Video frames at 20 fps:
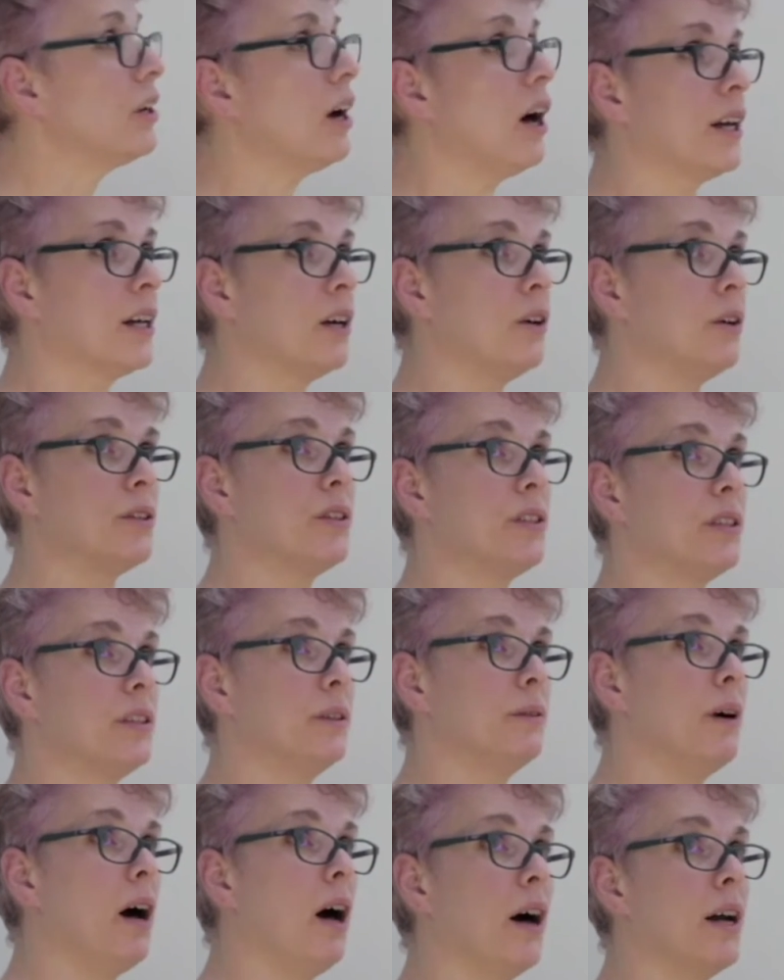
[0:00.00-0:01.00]
I got
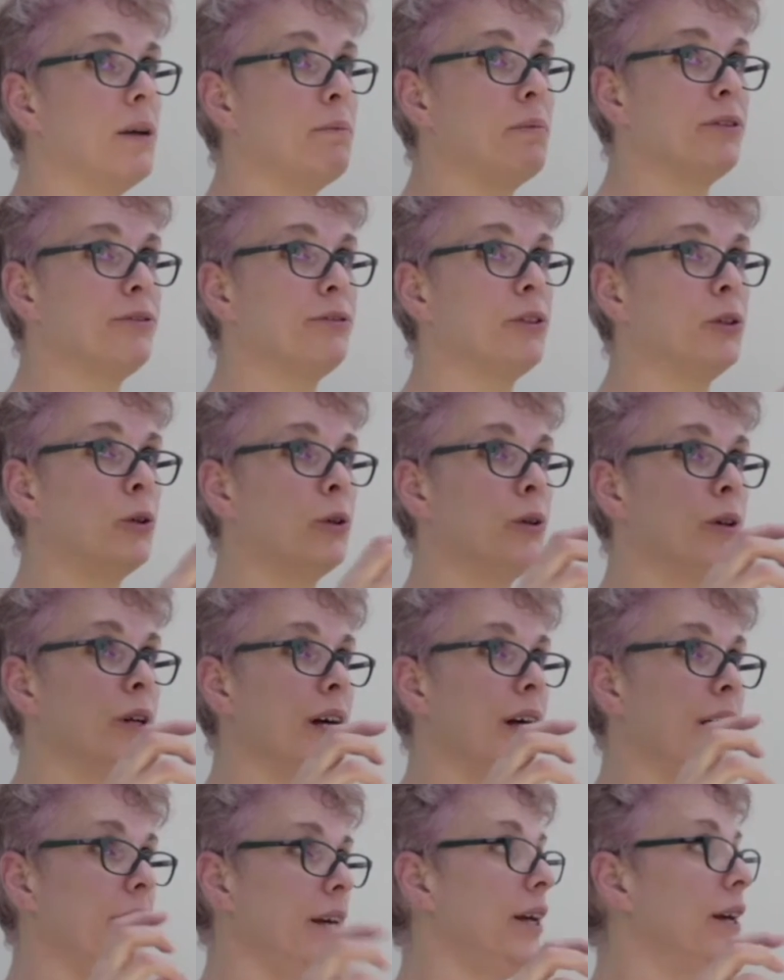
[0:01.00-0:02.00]
to I before
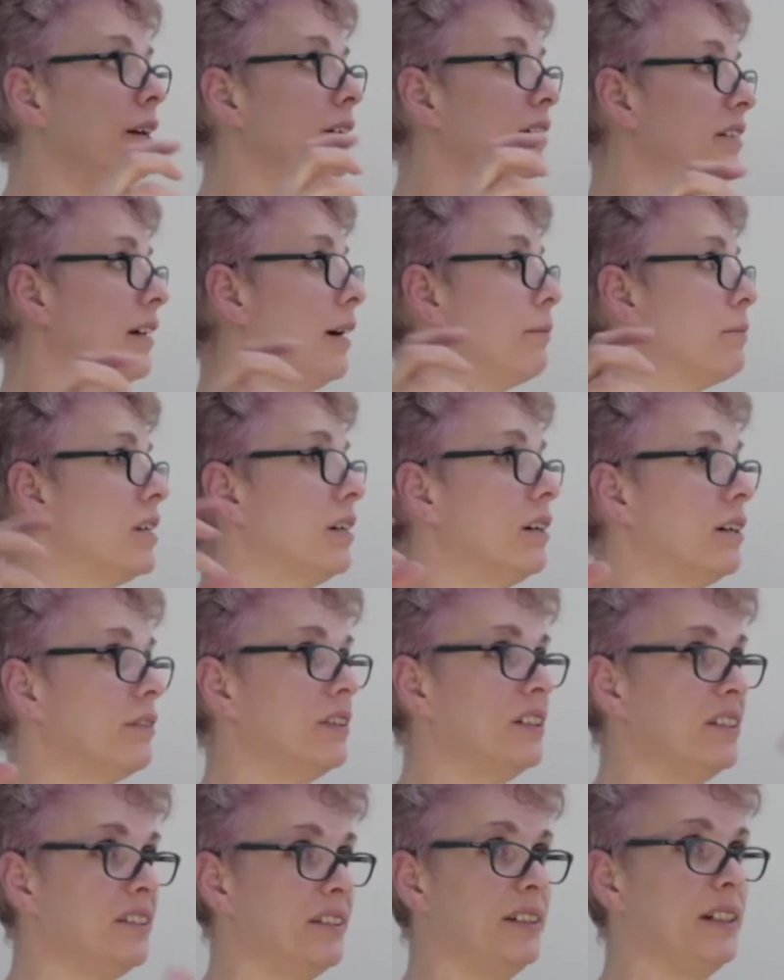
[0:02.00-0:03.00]
E except
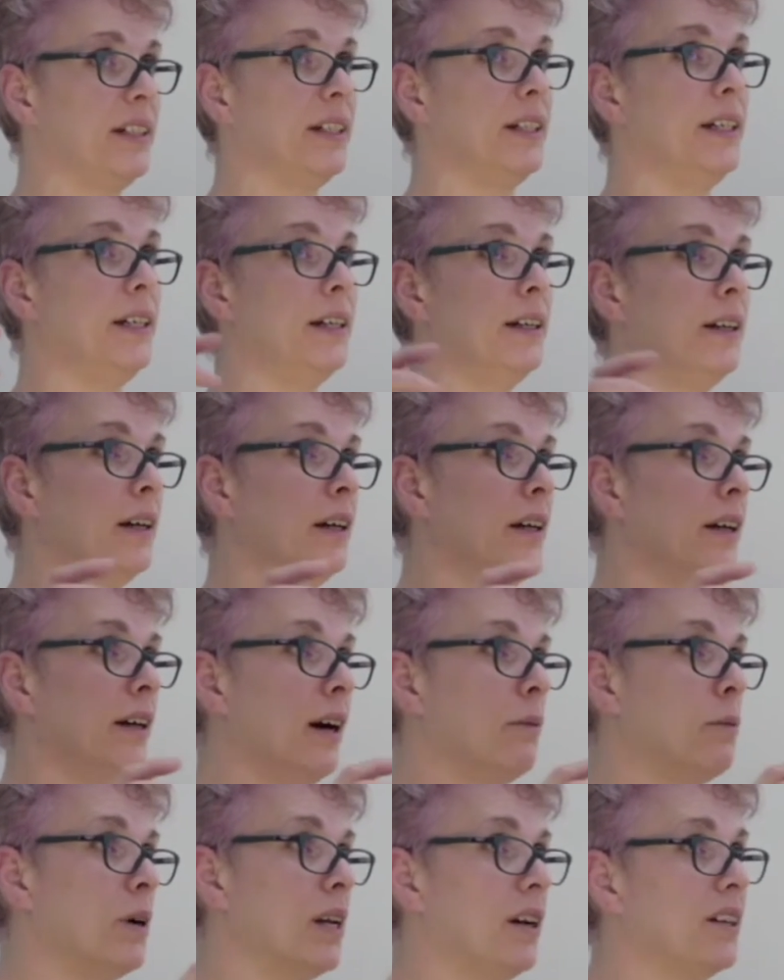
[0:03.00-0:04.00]
after C,
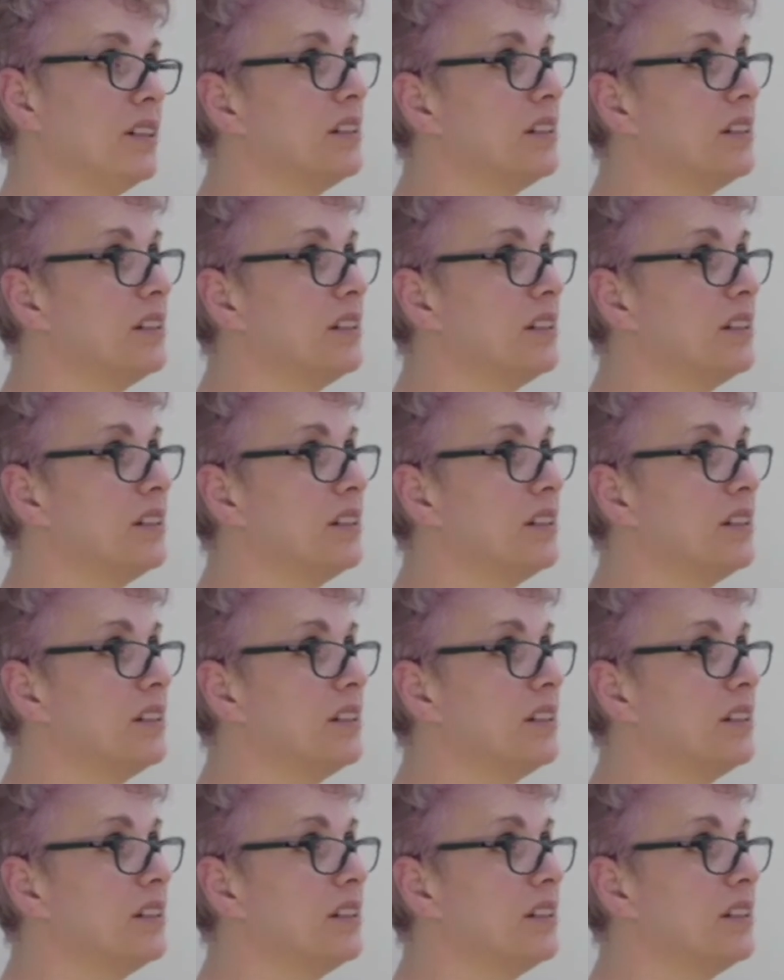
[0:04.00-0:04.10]
and when I